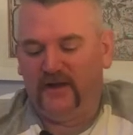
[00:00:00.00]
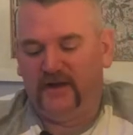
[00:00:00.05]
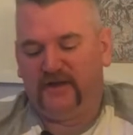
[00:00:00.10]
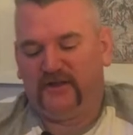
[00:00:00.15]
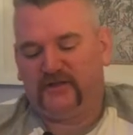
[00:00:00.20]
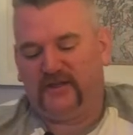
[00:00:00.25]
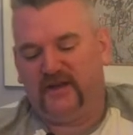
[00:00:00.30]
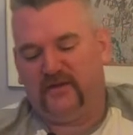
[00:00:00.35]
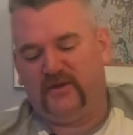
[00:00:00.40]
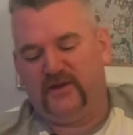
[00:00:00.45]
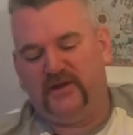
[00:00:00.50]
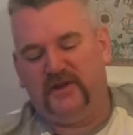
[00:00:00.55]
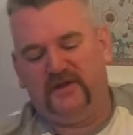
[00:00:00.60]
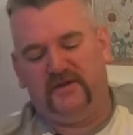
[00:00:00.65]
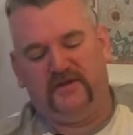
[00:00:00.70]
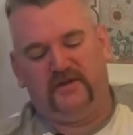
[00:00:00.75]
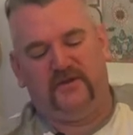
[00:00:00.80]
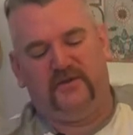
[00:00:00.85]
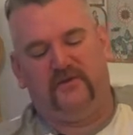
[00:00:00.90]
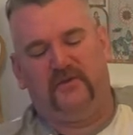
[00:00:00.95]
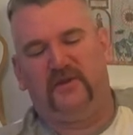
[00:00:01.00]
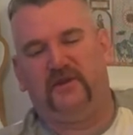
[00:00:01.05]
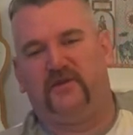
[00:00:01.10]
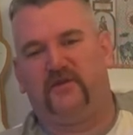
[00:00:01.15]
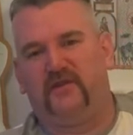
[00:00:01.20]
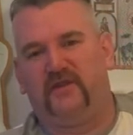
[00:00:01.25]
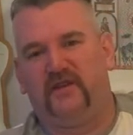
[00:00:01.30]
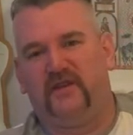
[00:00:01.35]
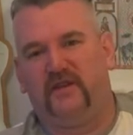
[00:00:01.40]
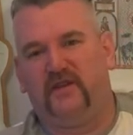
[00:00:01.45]
It's like when you know when you've
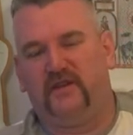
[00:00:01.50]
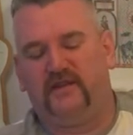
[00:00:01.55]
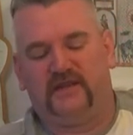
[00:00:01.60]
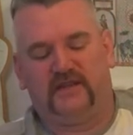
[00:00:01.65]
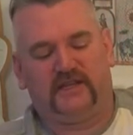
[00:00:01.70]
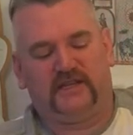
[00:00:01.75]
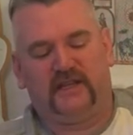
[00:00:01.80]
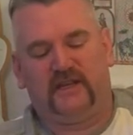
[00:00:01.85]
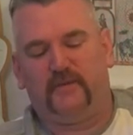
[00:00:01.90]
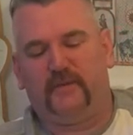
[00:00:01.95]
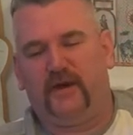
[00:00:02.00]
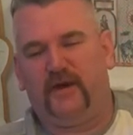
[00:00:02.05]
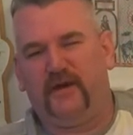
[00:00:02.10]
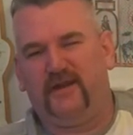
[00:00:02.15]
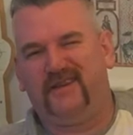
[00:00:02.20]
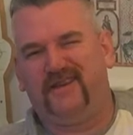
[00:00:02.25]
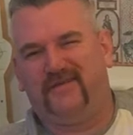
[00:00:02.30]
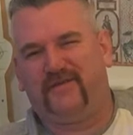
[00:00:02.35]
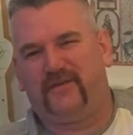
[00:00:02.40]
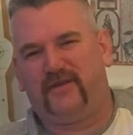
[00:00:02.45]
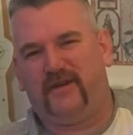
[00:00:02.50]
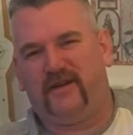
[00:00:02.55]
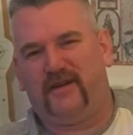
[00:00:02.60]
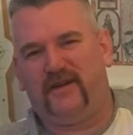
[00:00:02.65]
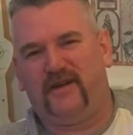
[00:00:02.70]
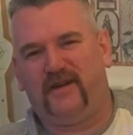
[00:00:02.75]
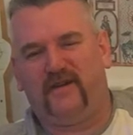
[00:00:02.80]
got the cinema and you've got